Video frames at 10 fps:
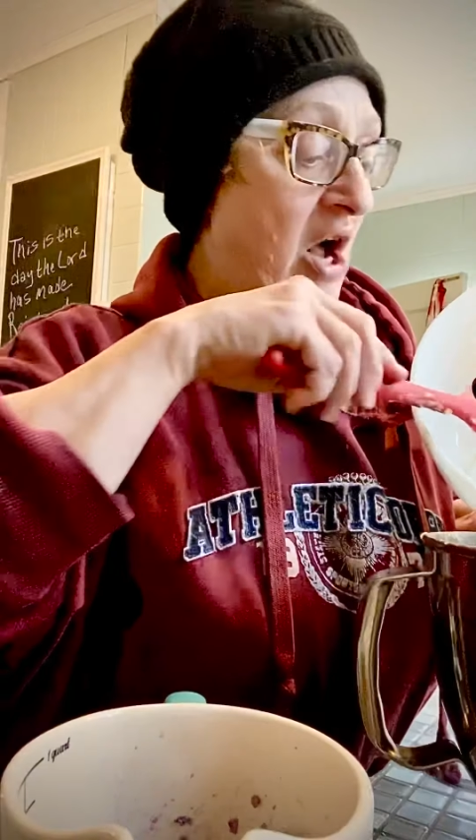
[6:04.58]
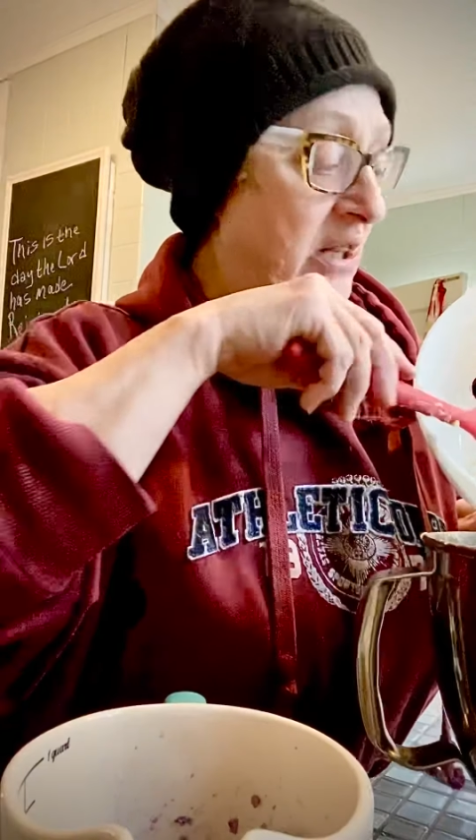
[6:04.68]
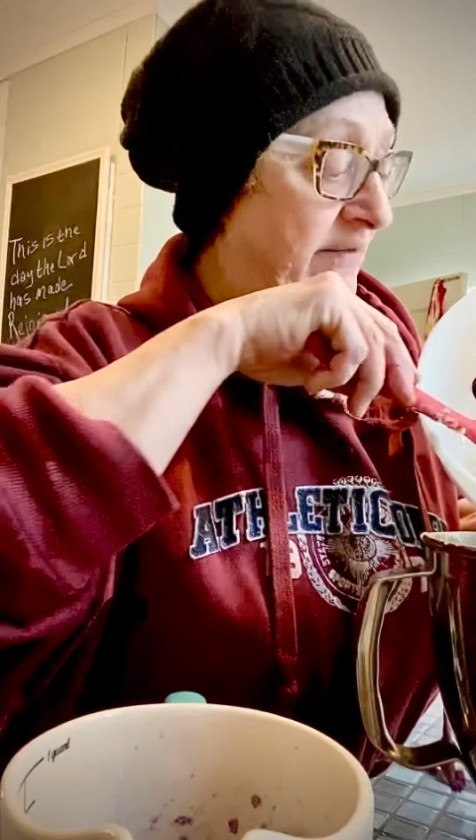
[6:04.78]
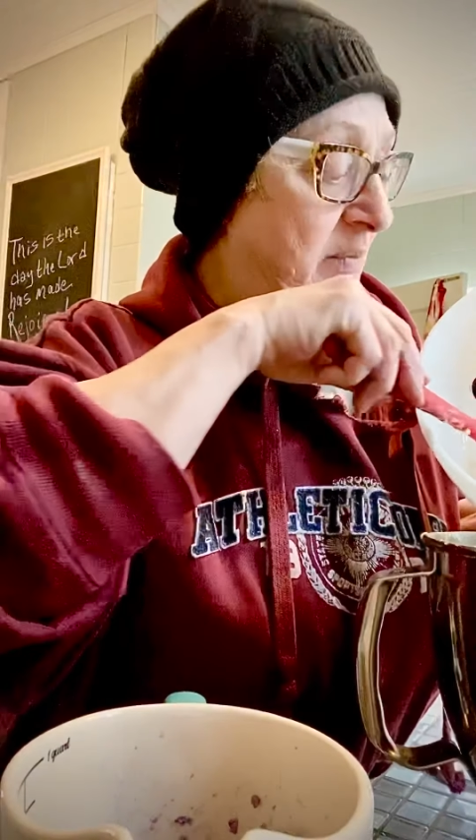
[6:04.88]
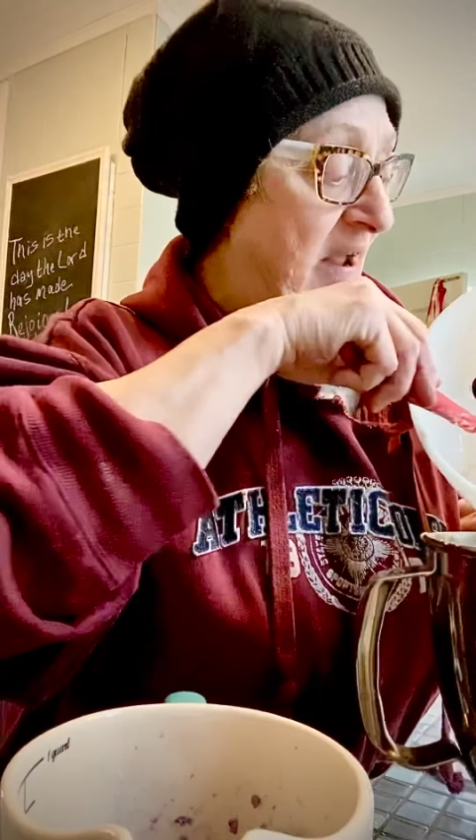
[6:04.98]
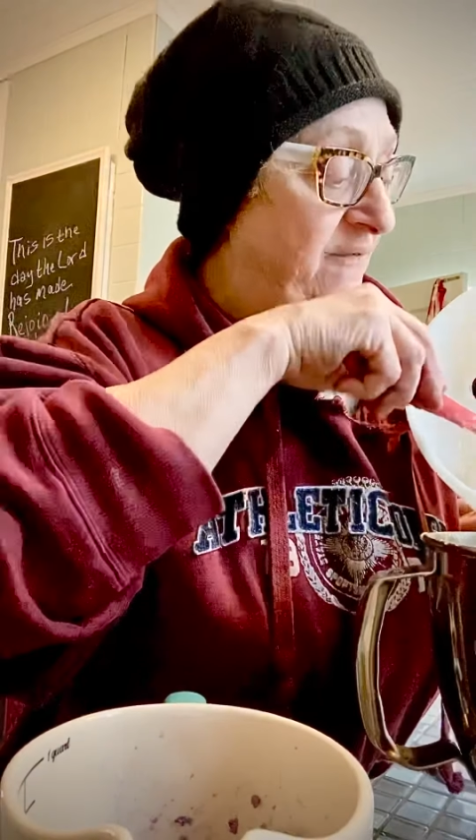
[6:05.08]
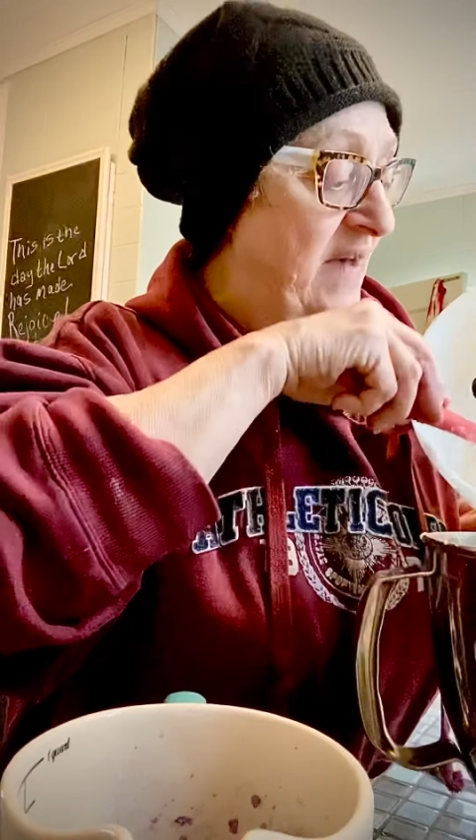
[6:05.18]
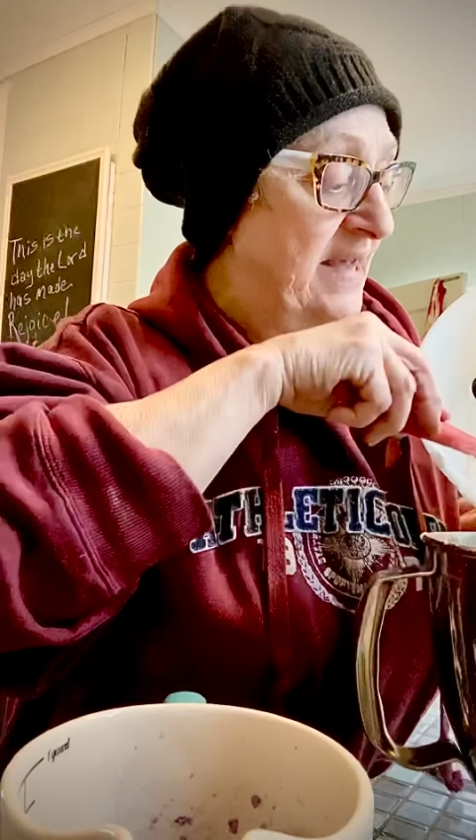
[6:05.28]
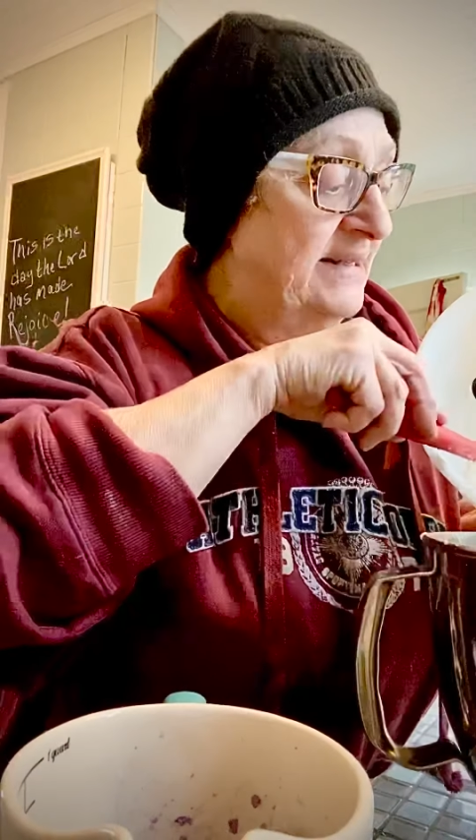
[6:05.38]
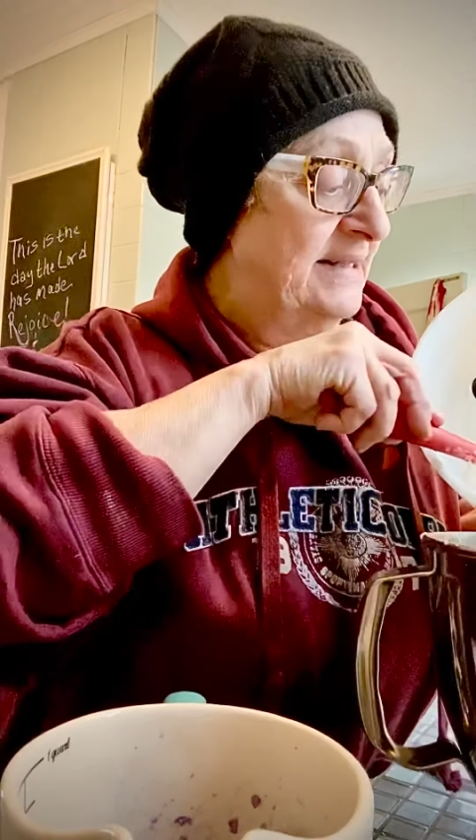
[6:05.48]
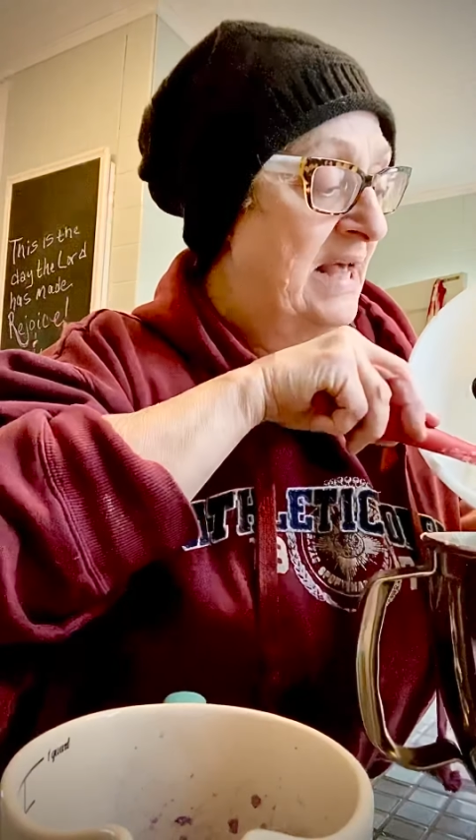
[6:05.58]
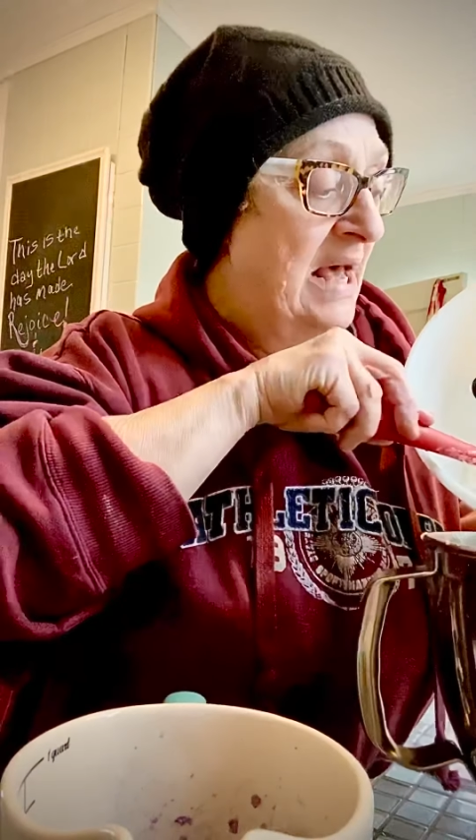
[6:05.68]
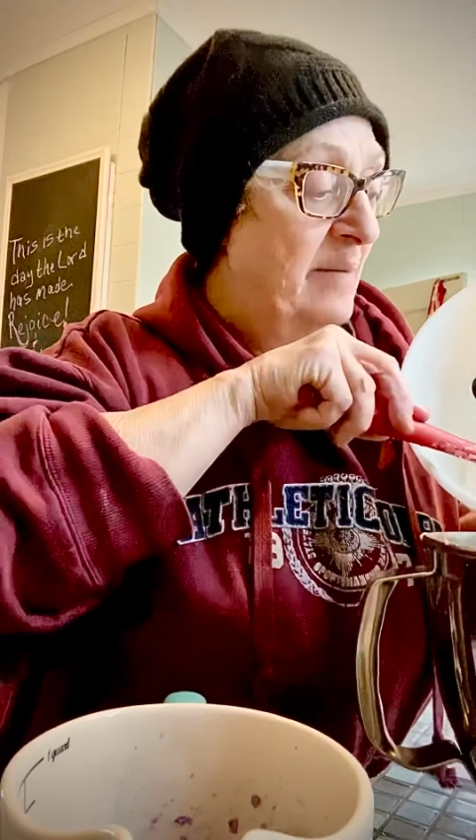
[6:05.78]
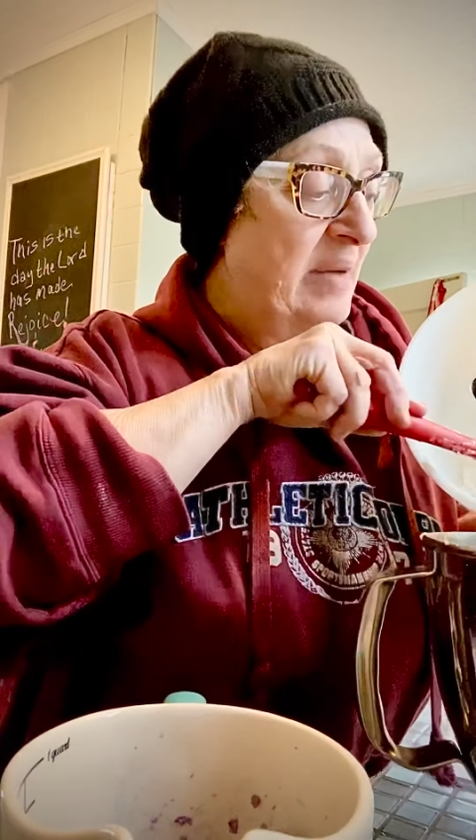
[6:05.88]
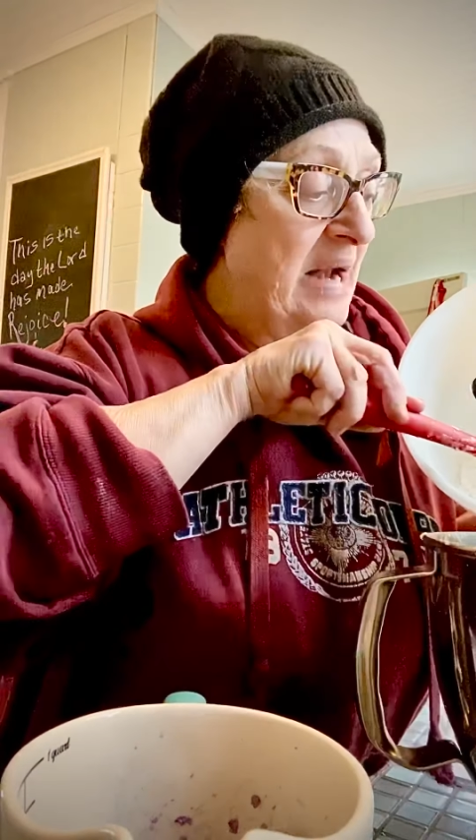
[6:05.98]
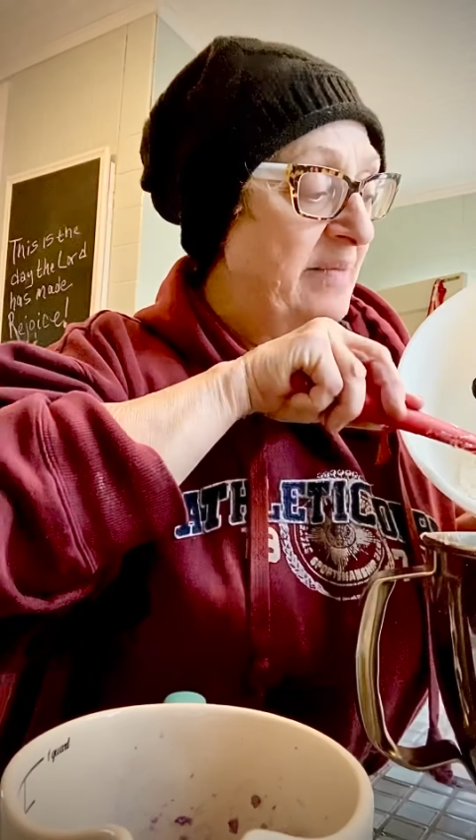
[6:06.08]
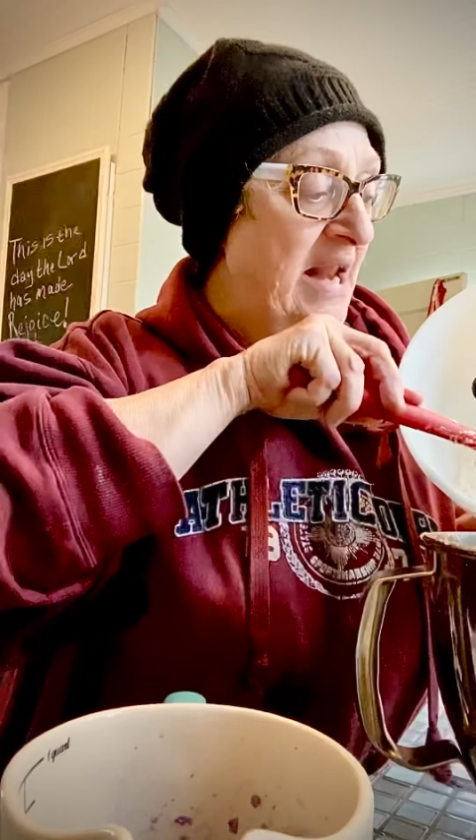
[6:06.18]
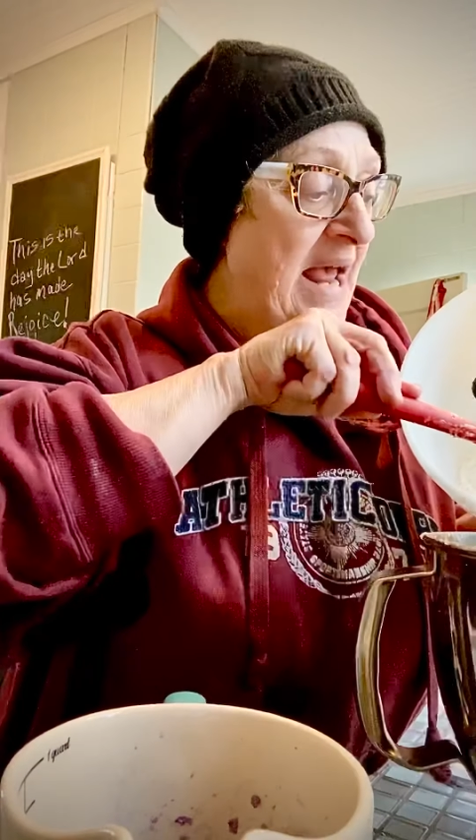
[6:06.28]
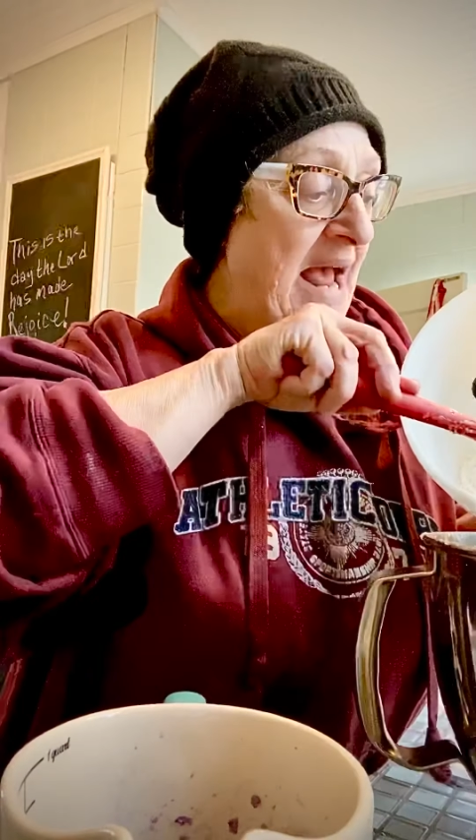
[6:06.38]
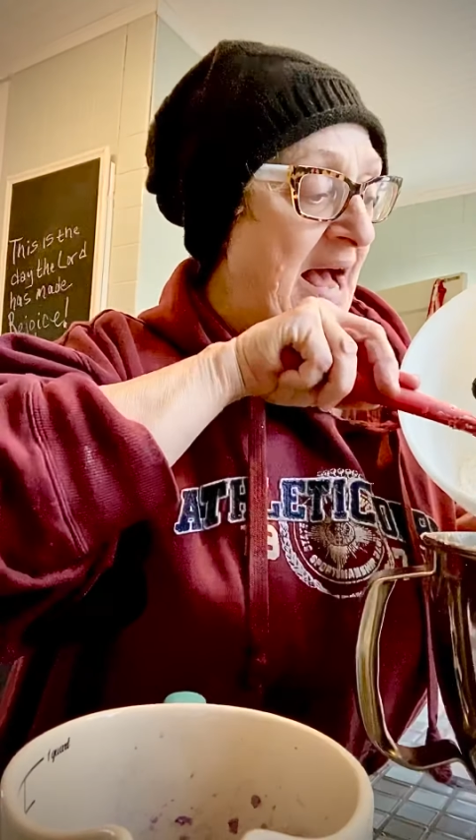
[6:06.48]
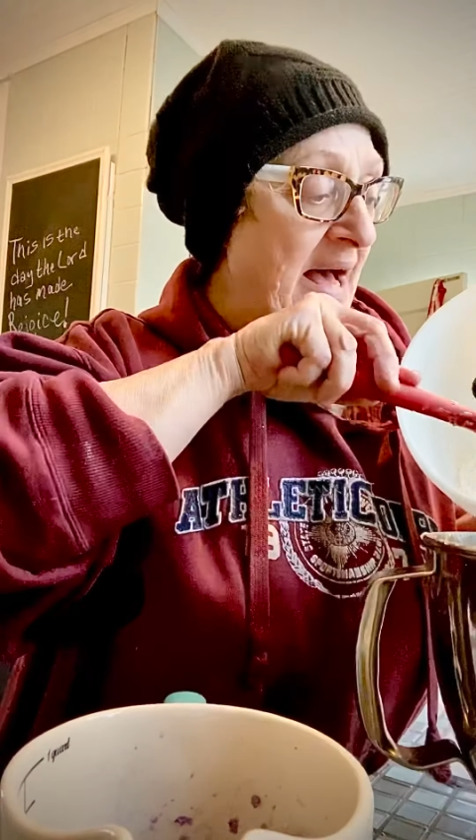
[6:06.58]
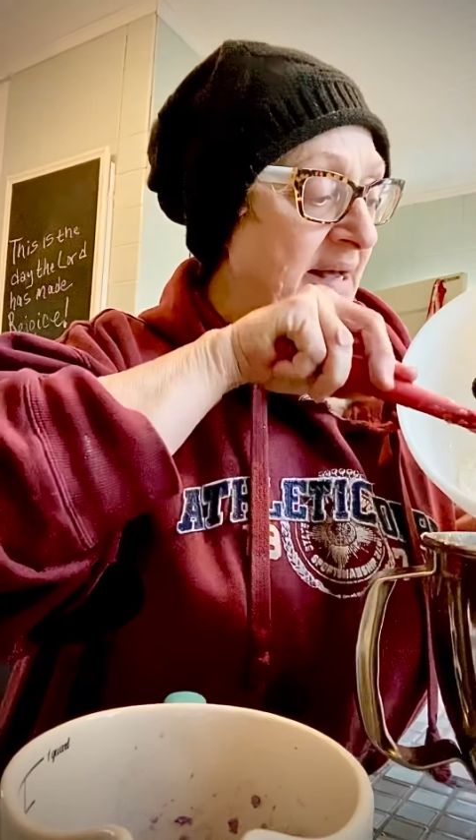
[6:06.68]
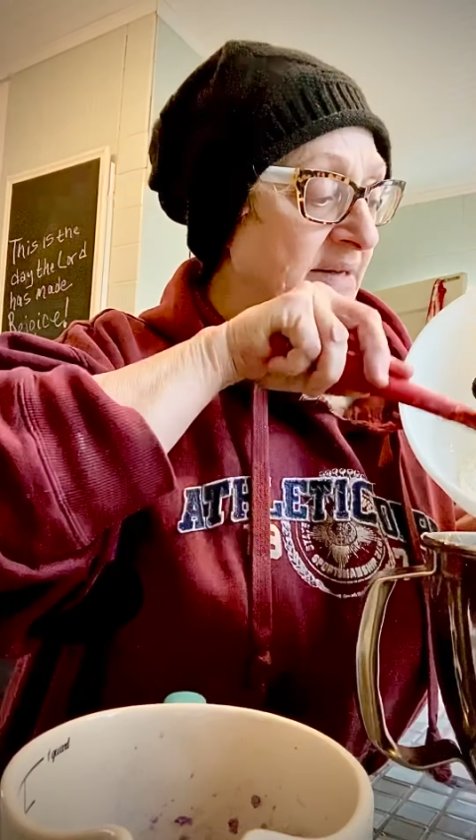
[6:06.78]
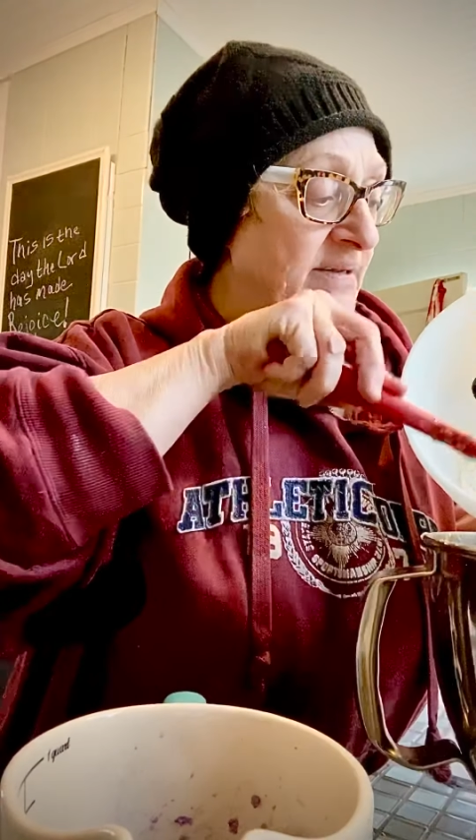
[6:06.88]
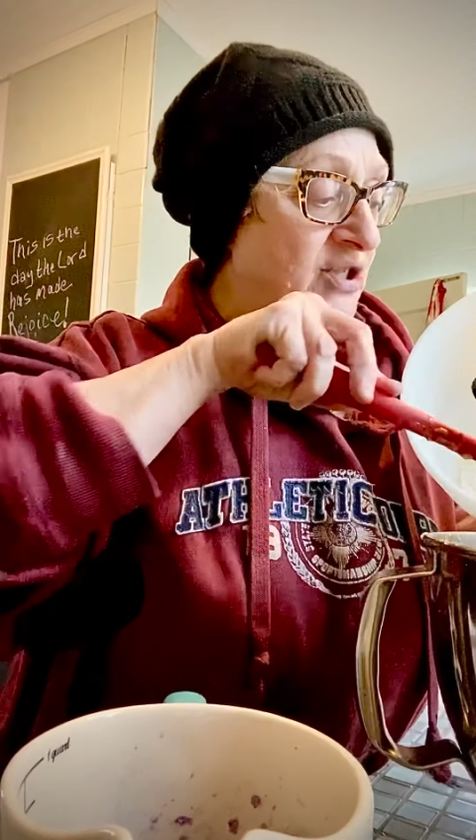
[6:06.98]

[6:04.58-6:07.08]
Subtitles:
all over my face. But I'm going to add